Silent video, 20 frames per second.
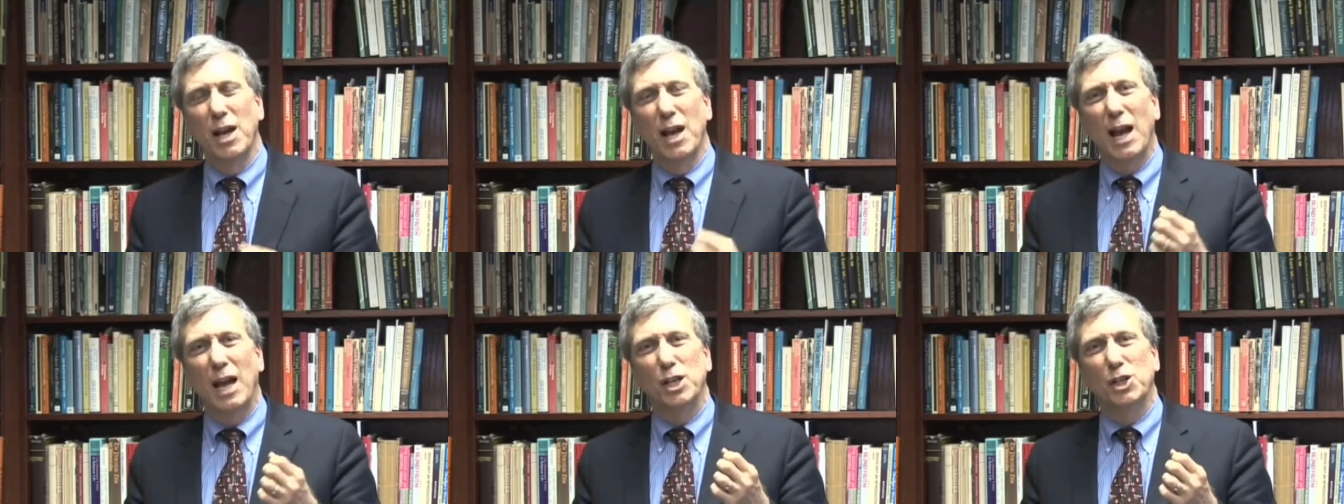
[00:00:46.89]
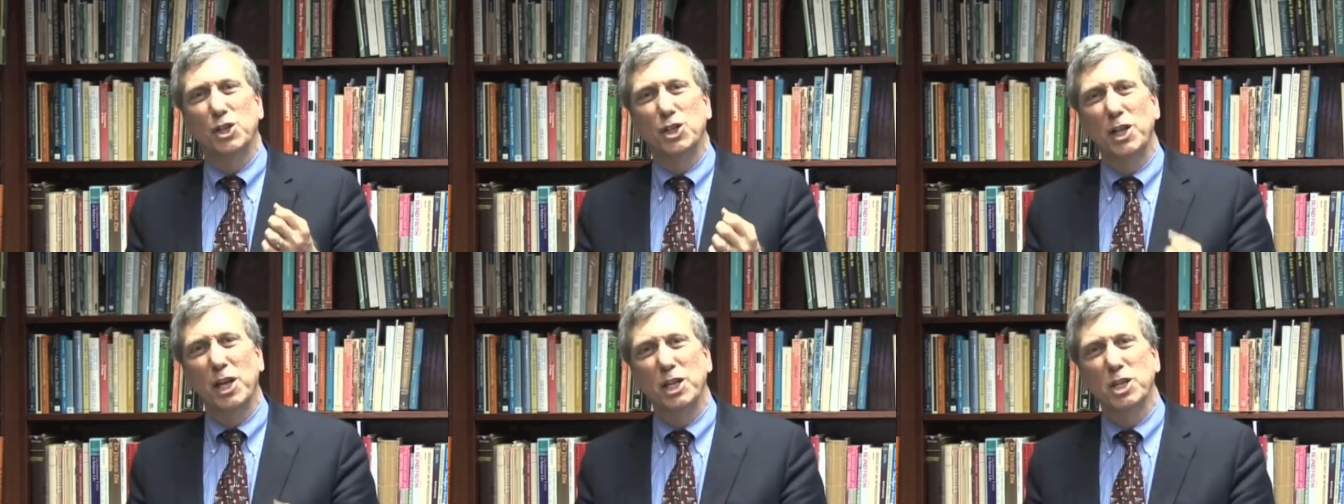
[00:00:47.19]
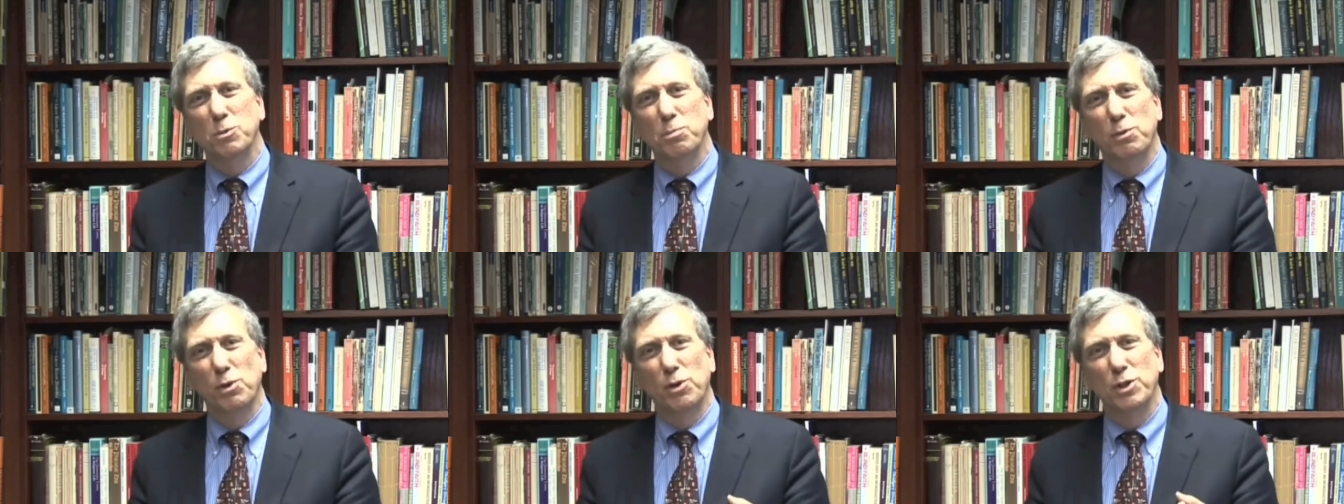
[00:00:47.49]
and
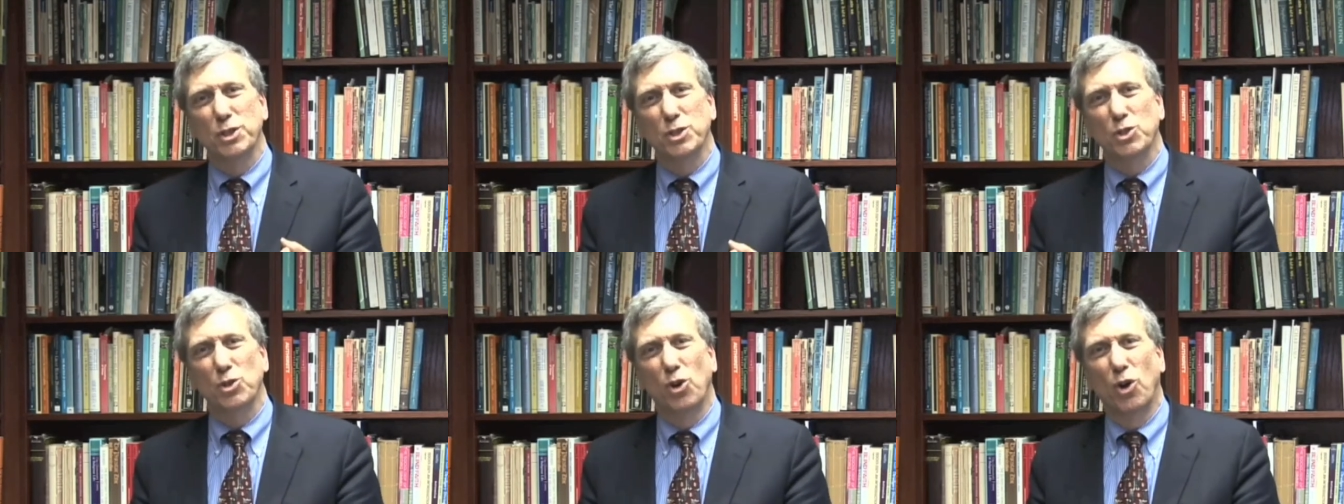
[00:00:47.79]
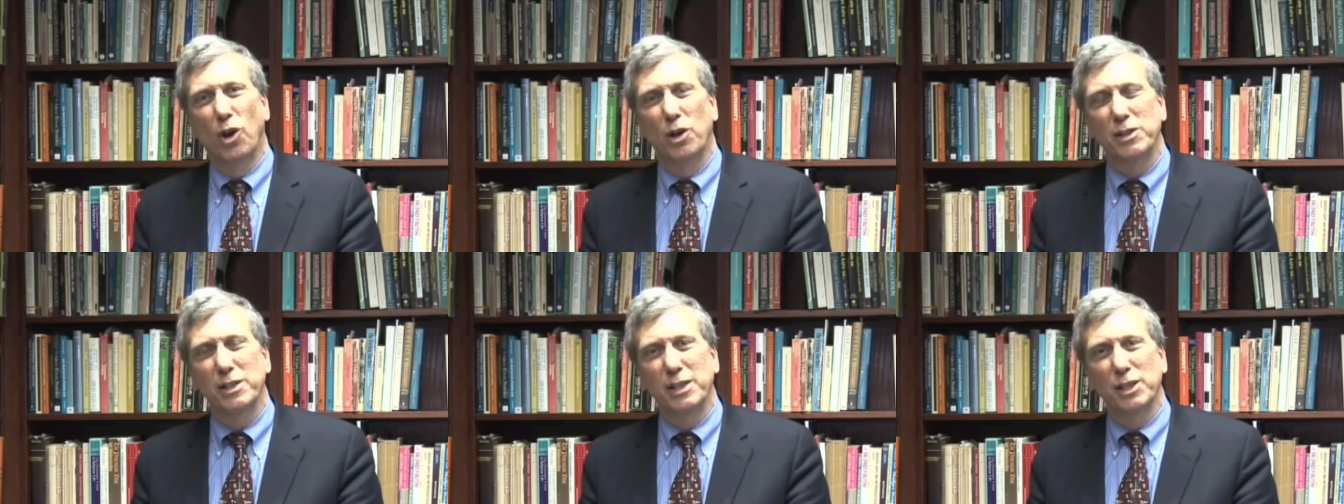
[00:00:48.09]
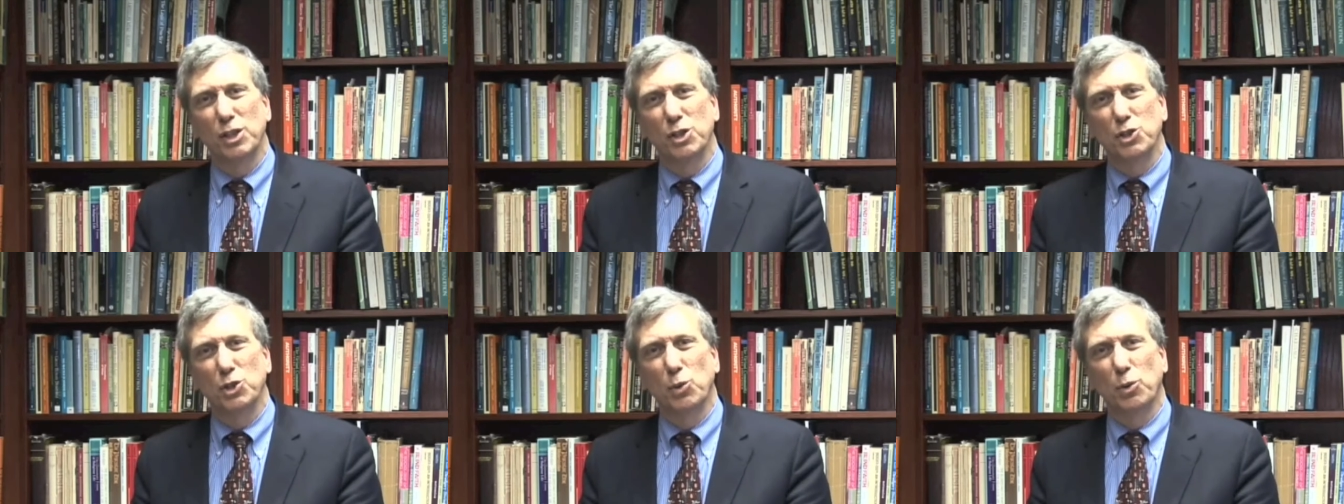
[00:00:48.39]
Shakespeare is taught
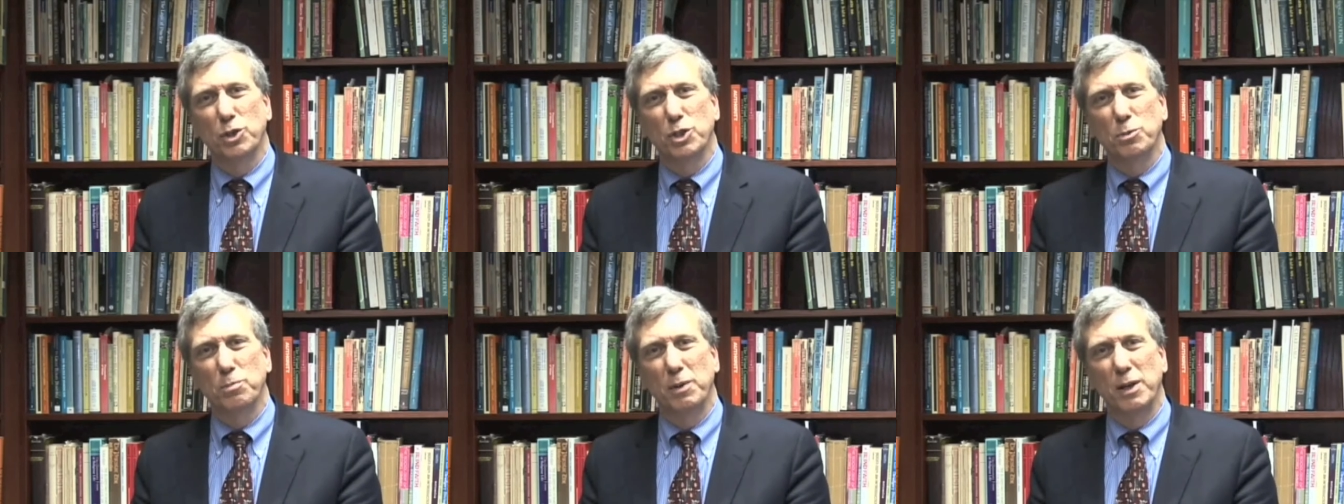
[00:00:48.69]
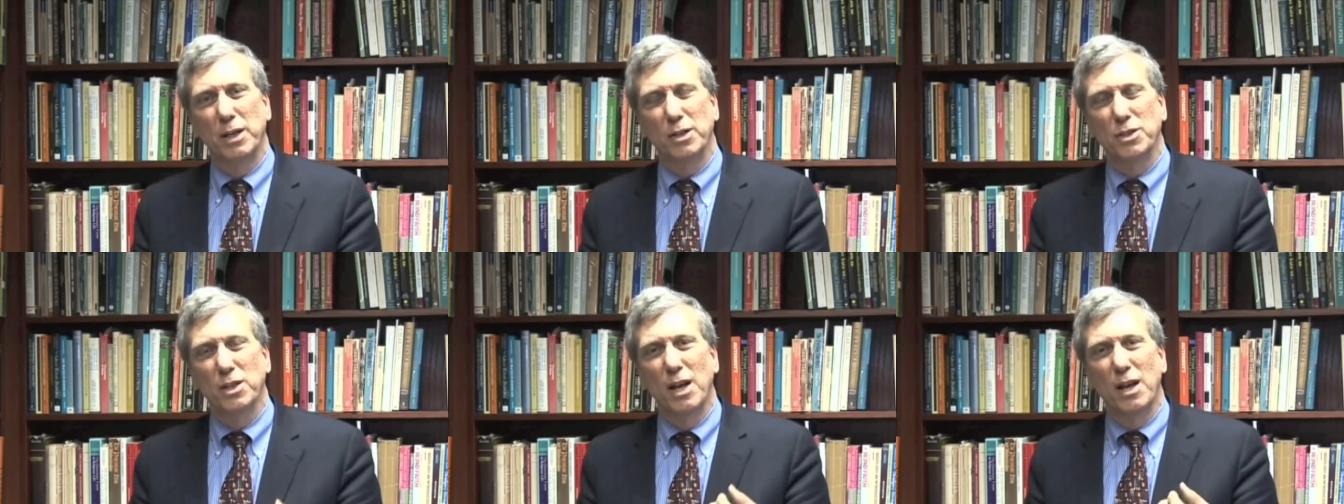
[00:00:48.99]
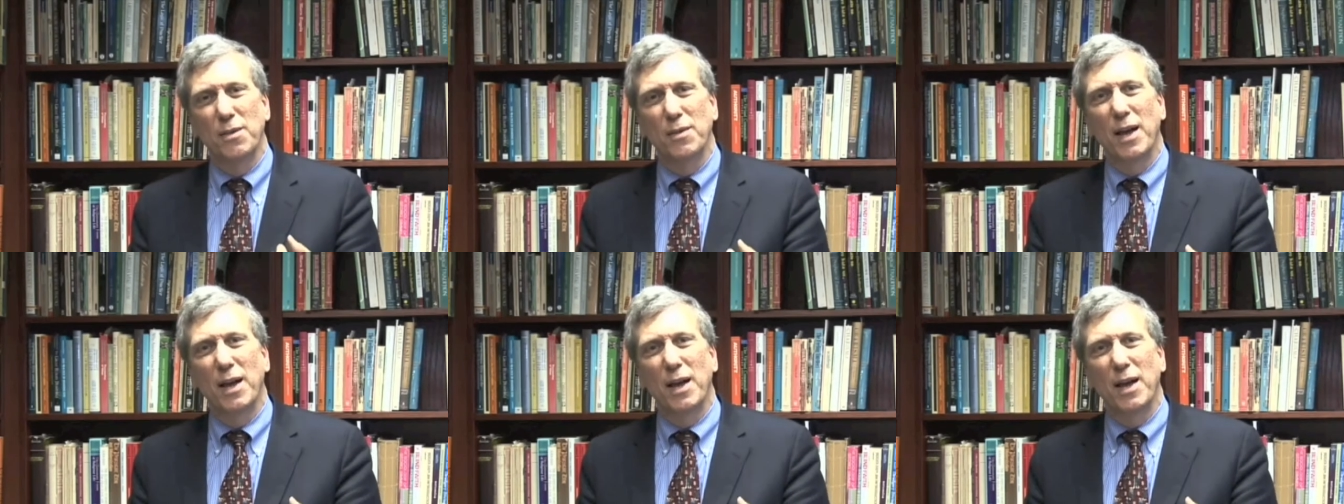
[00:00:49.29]
in a Jewish space.